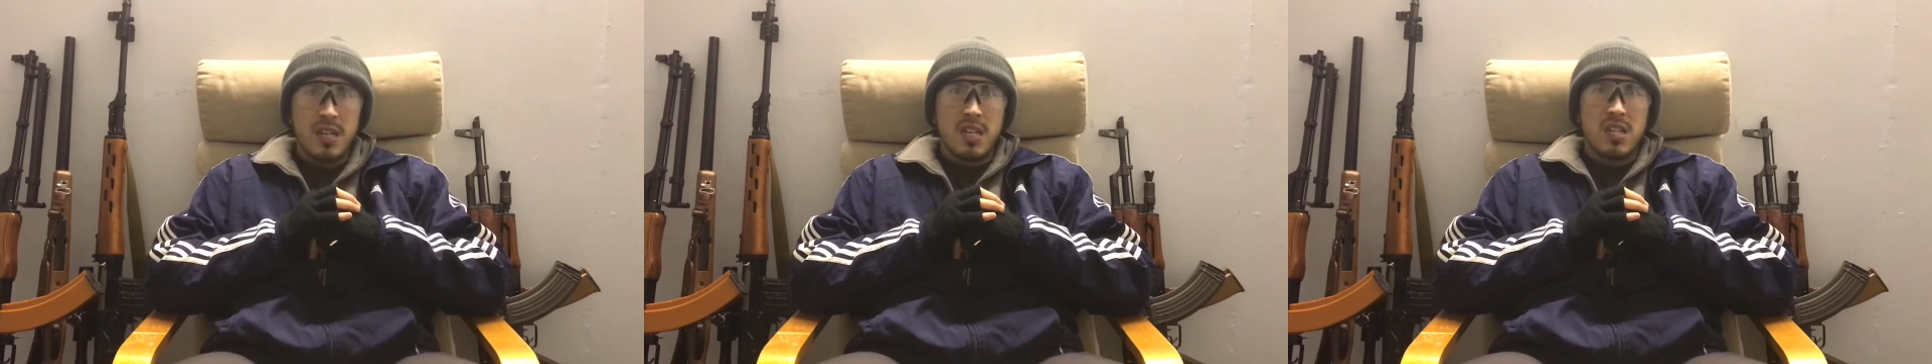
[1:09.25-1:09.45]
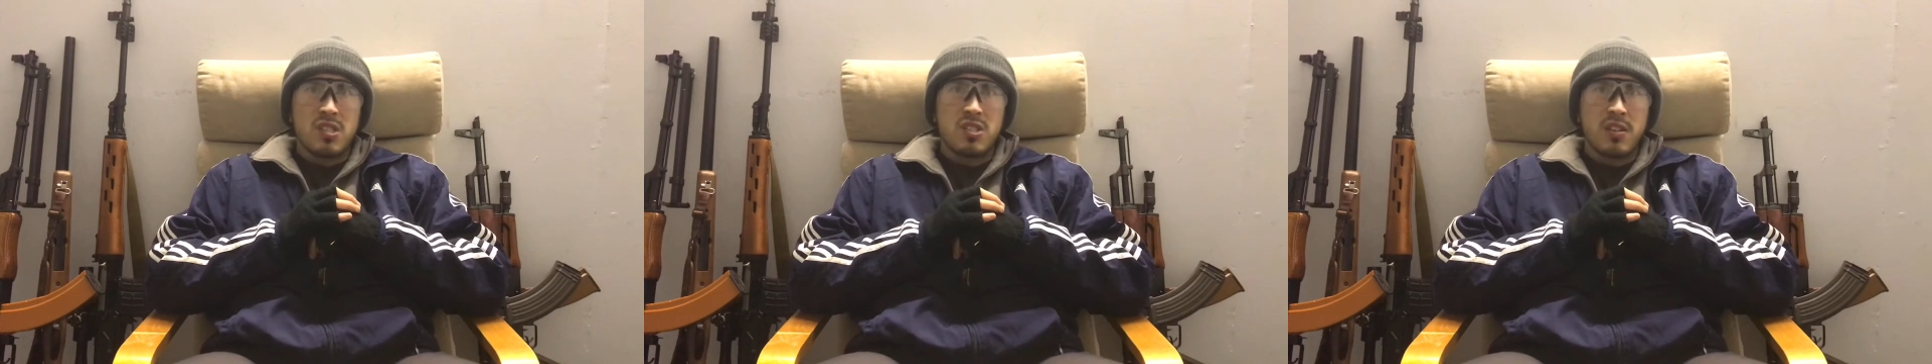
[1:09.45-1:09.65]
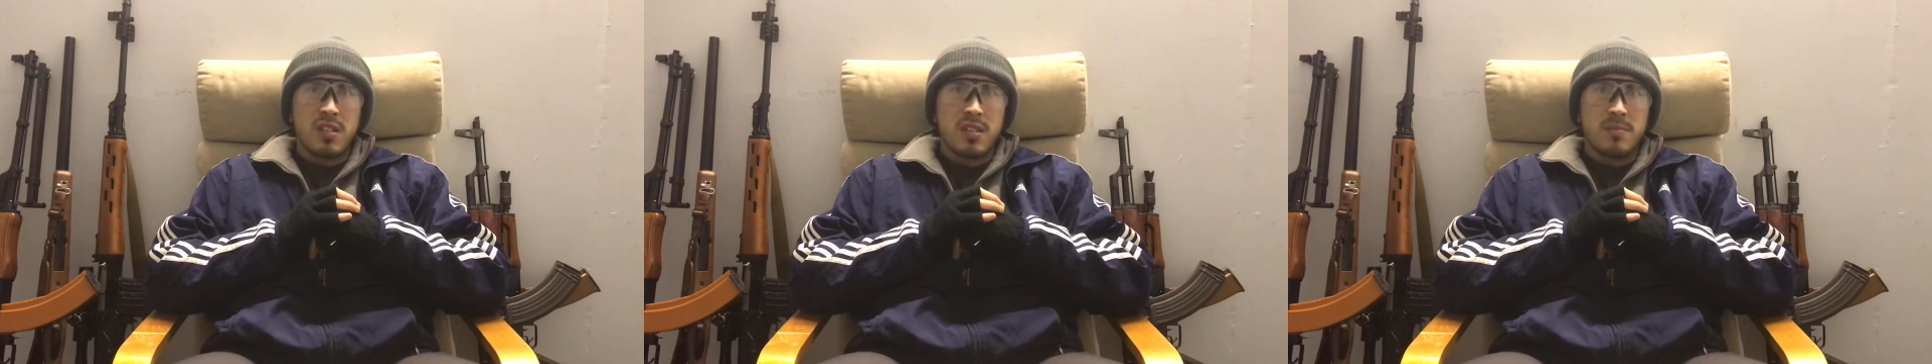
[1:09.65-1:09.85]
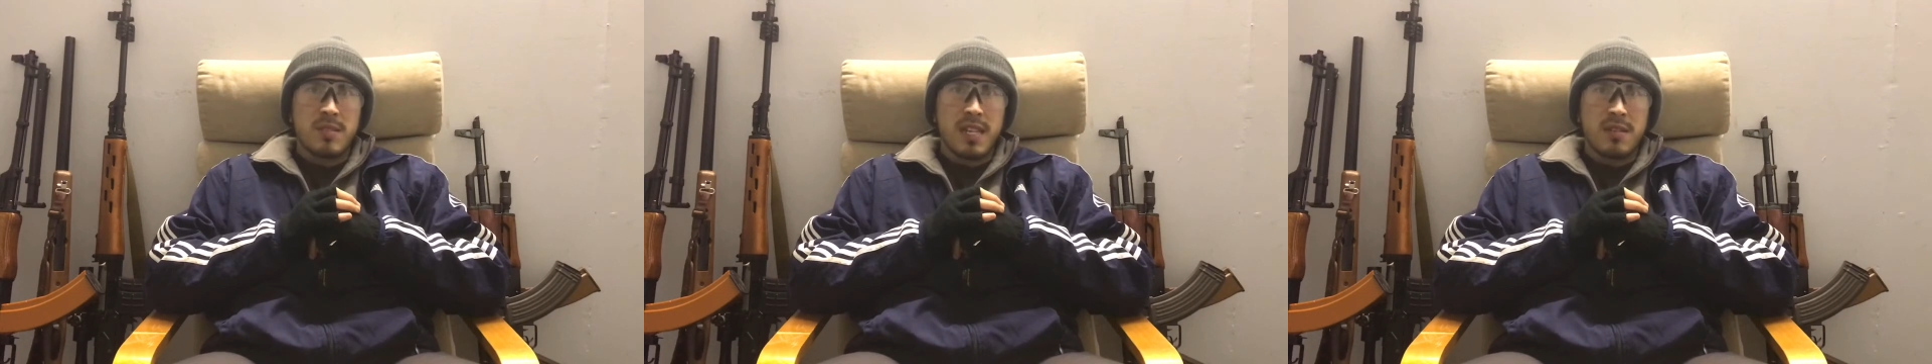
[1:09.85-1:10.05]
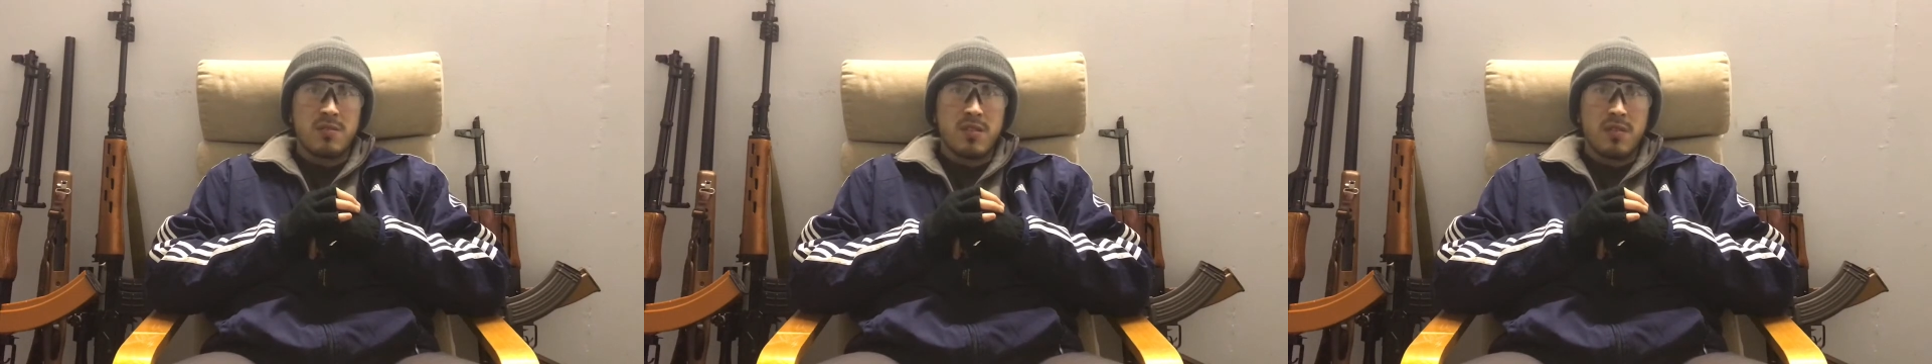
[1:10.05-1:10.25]
So it comes
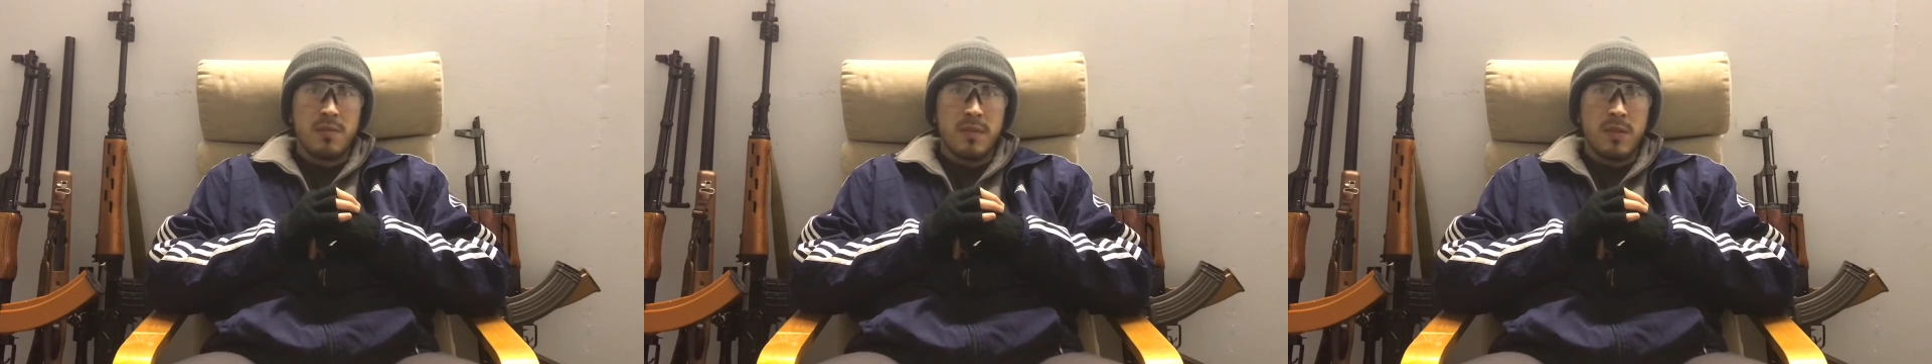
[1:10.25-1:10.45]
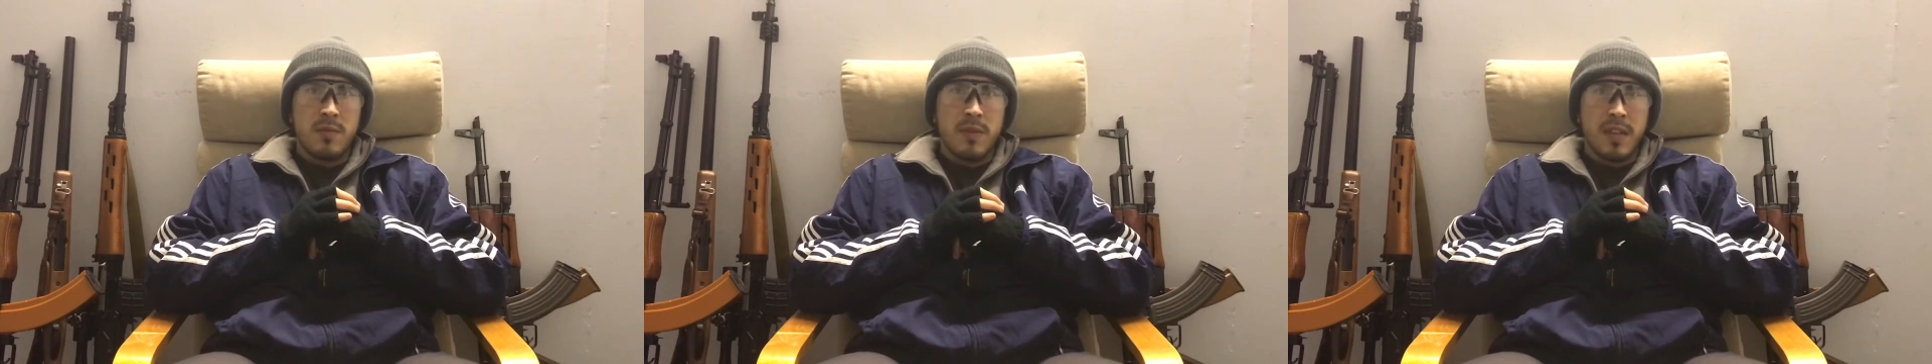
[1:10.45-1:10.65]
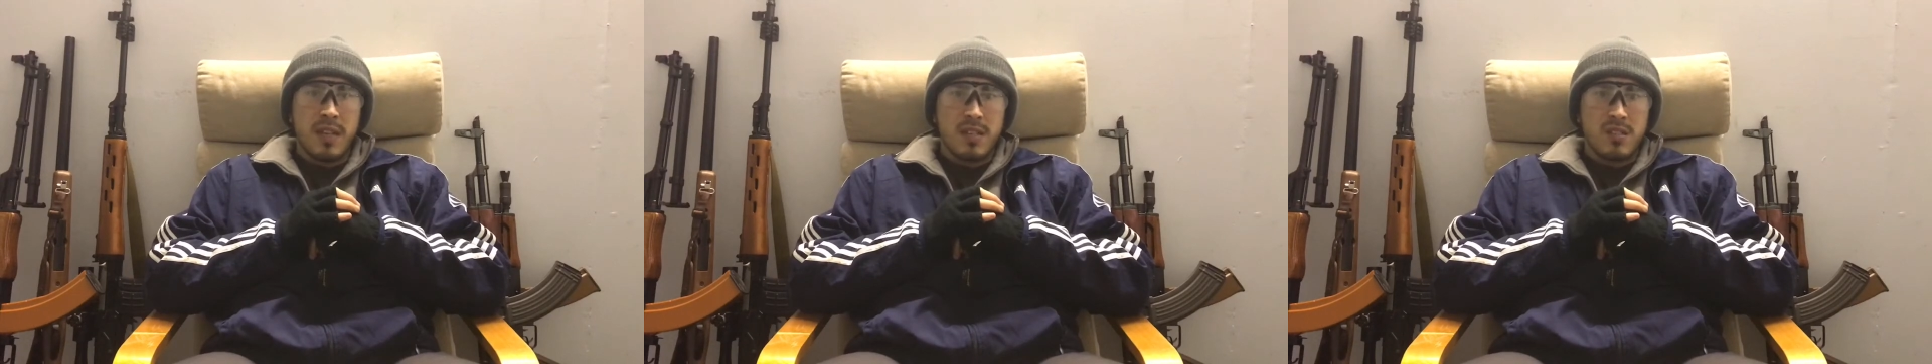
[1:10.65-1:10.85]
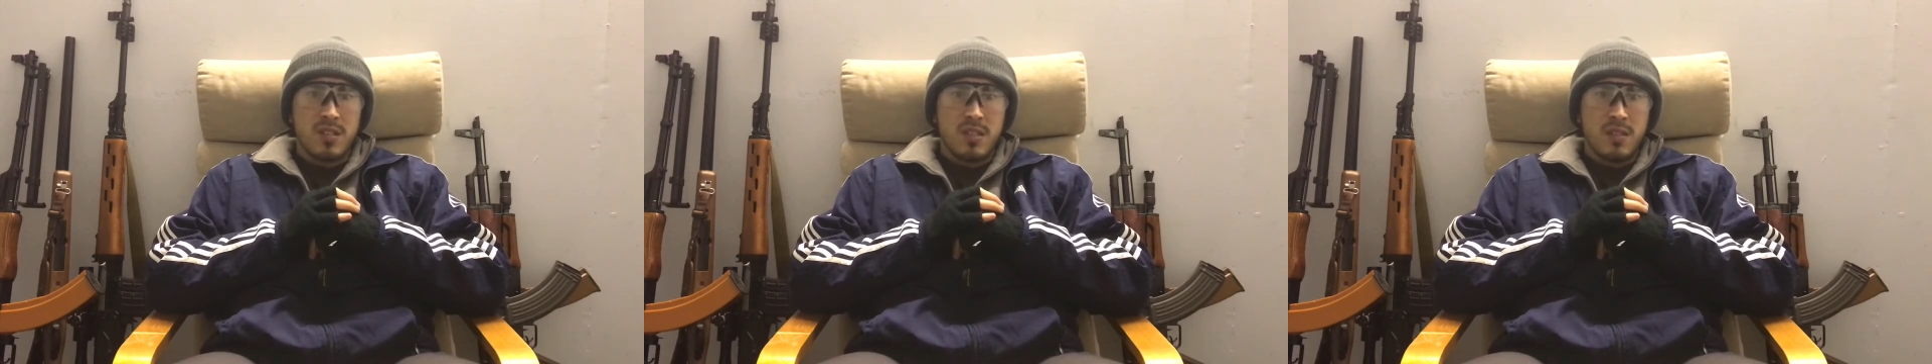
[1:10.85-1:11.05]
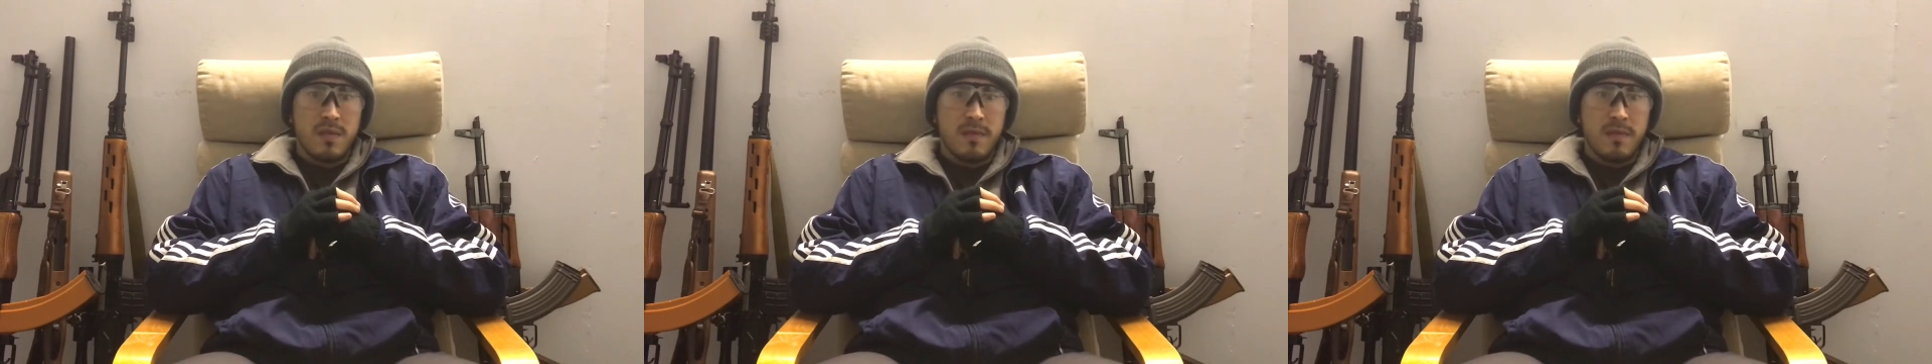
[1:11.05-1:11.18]
down to a few things.